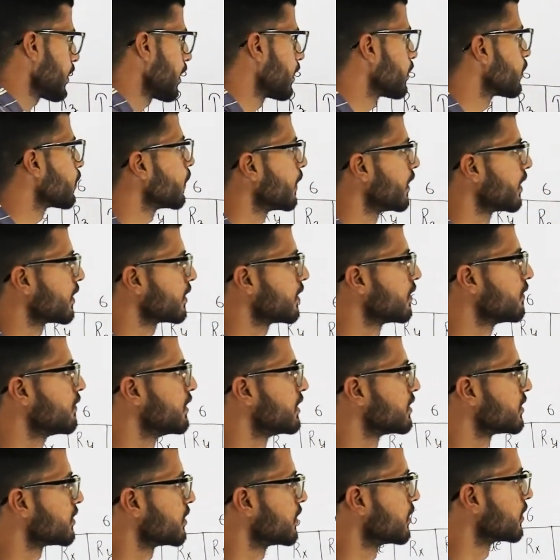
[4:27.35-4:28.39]
calculate the
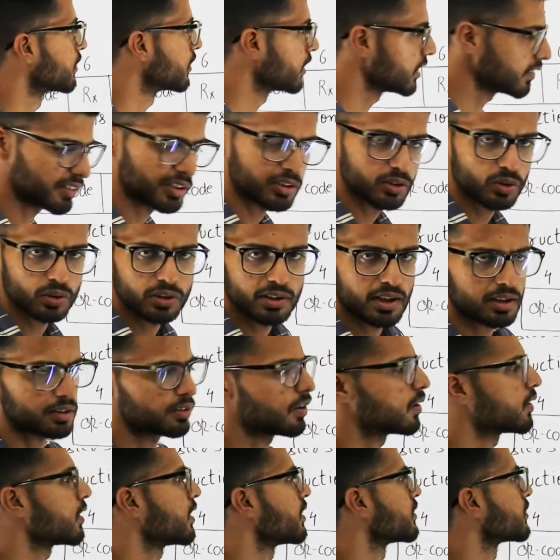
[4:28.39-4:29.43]
wastage, even though they're
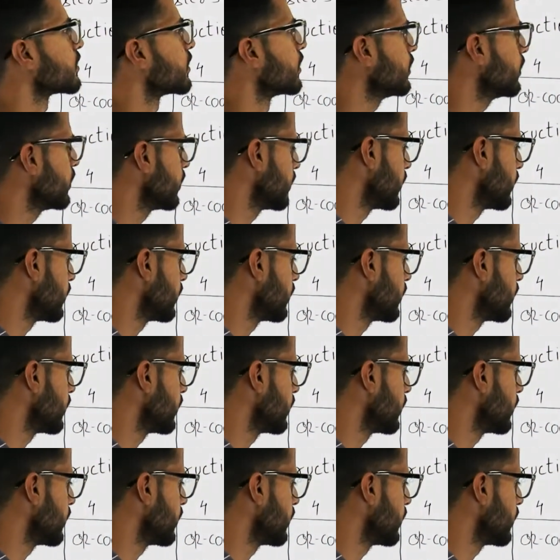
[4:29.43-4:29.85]
not asking.